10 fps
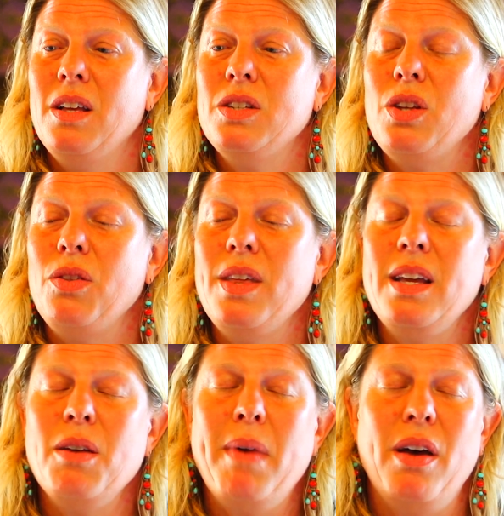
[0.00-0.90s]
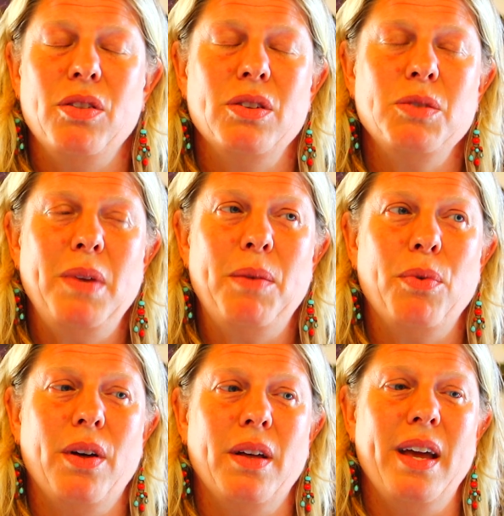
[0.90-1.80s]
So think about those
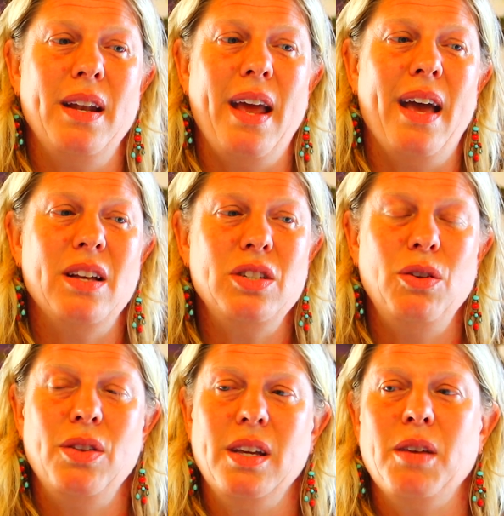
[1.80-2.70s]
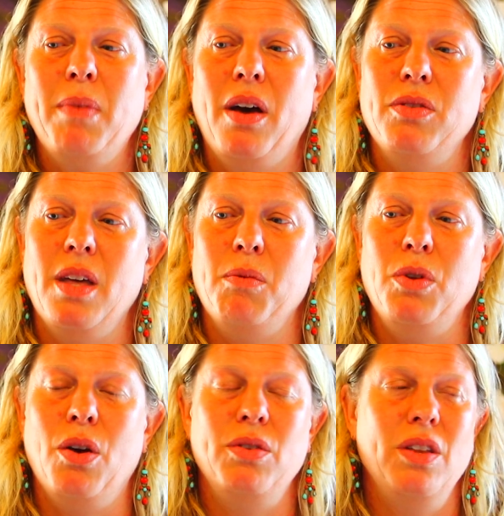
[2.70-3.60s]
people, and as you think about them,
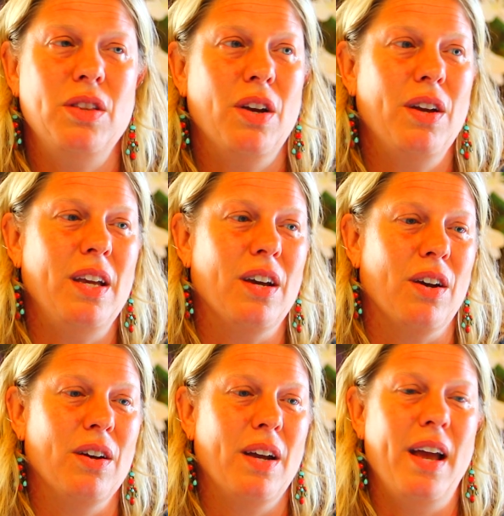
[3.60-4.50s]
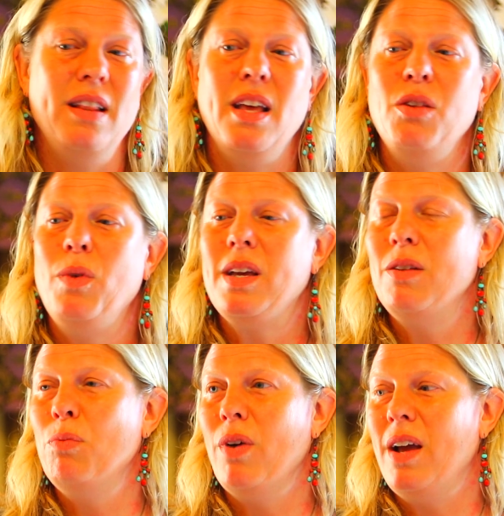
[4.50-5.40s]
know that they're here, and then we
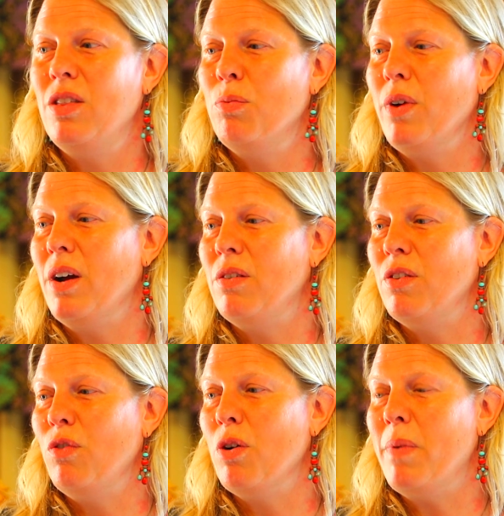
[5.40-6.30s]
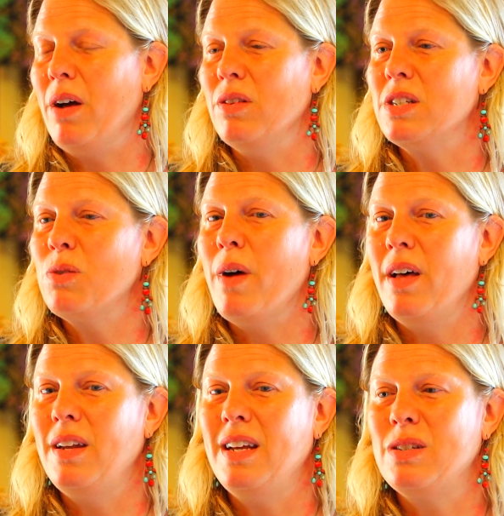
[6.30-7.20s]
can pray the prayer of the four boundless
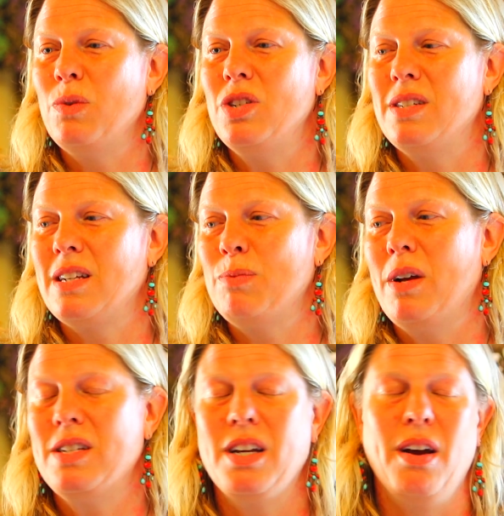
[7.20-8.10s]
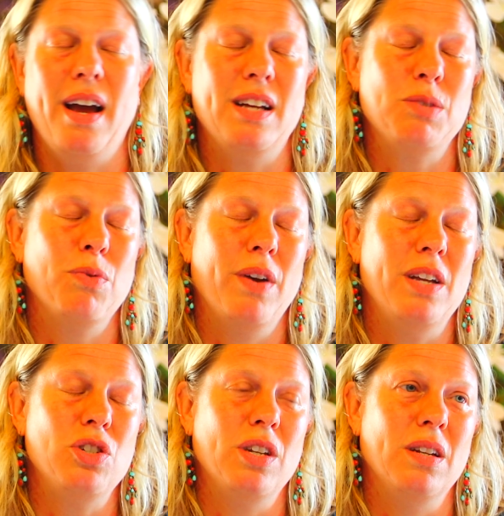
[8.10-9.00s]
qualities, which is expressing our
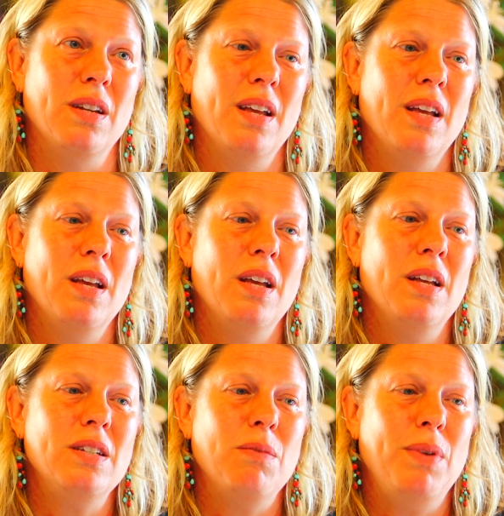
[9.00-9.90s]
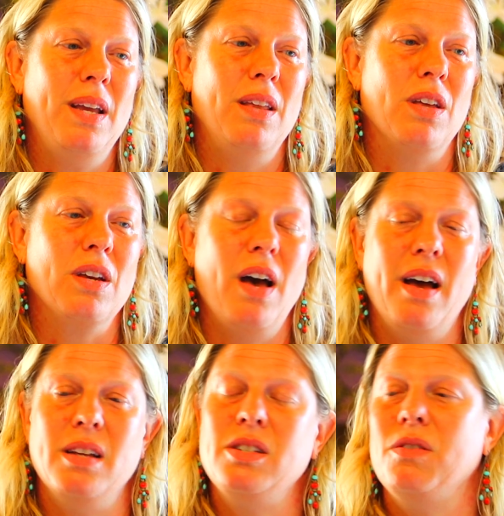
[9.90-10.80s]
aspiration to be the
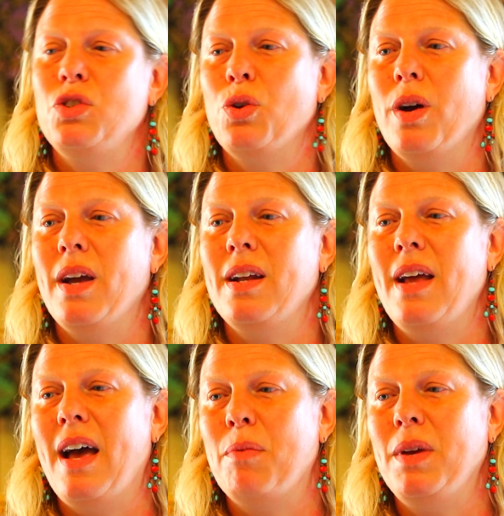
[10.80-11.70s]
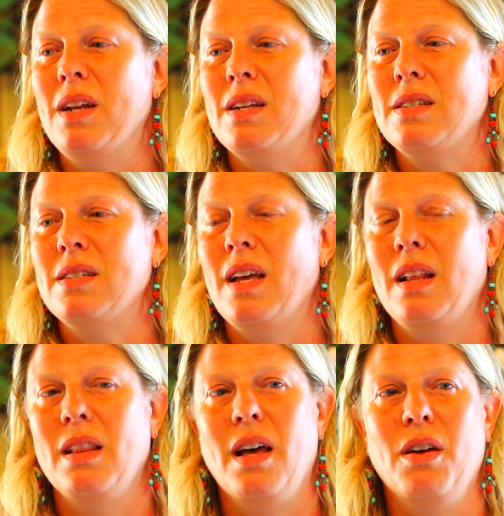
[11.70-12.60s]
cause of joy and happiness
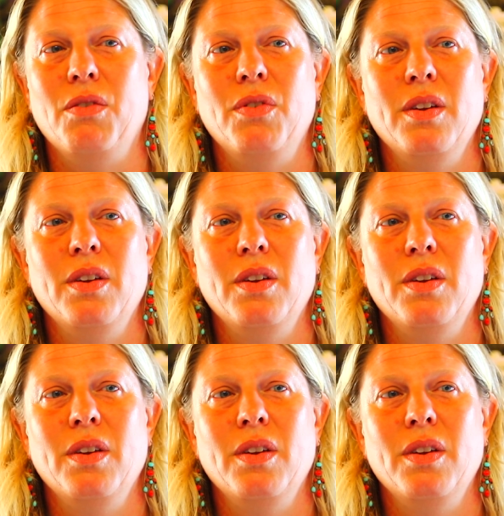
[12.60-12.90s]
and love